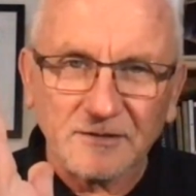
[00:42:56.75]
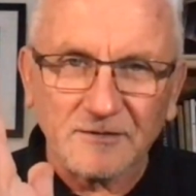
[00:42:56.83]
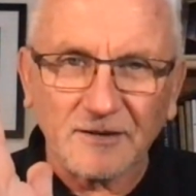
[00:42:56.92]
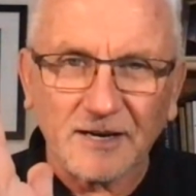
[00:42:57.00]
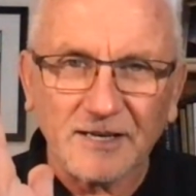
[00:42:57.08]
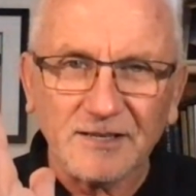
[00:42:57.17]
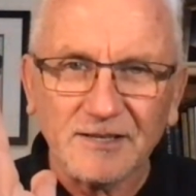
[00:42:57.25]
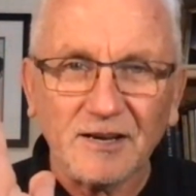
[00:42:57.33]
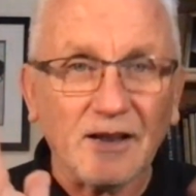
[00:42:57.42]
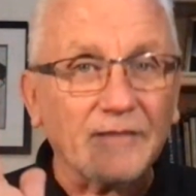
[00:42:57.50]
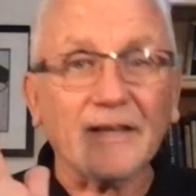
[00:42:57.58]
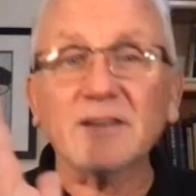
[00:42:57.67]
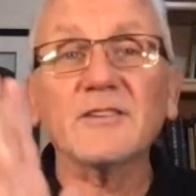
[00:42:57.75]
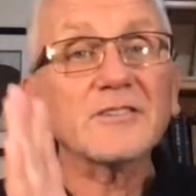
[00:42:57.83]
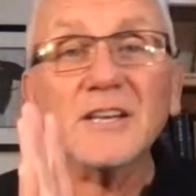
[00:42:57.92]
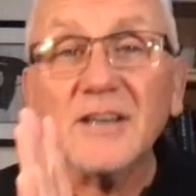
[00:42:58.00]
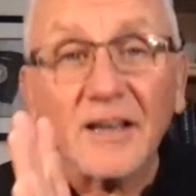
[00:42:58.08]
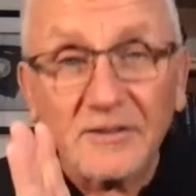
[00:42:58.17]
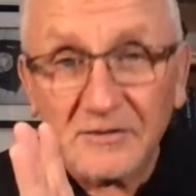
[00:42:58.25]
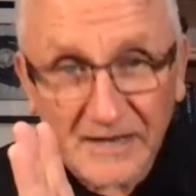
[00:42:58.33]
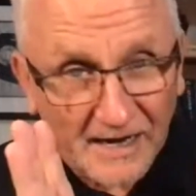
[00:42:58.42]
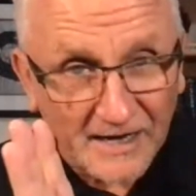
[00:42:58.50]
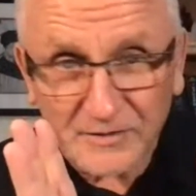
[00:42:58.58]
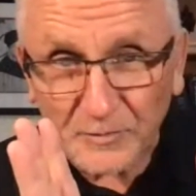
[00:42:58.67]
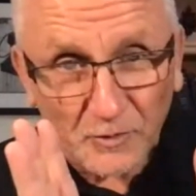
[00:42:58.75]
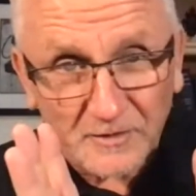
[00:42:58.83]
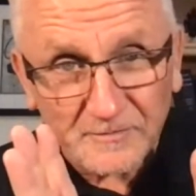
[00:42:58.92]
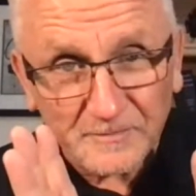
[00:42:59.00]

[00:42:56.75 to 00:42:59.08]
right? And then there's another dashboard.